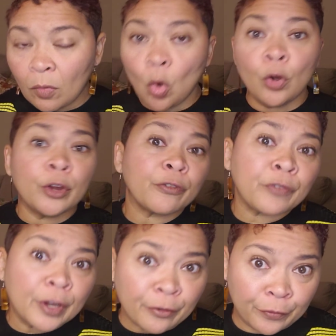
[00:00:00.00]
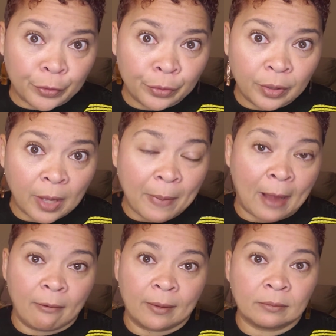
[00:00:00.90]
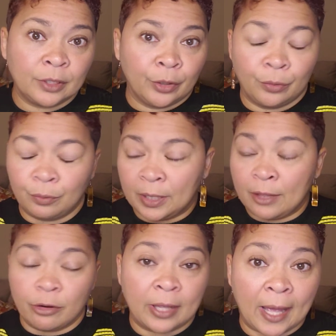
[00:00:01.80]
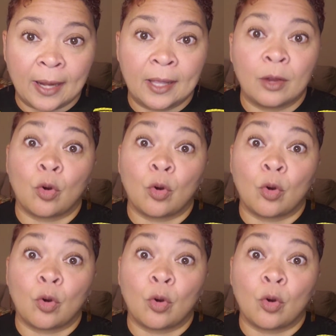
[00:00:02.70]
or you're fearful about, either getting it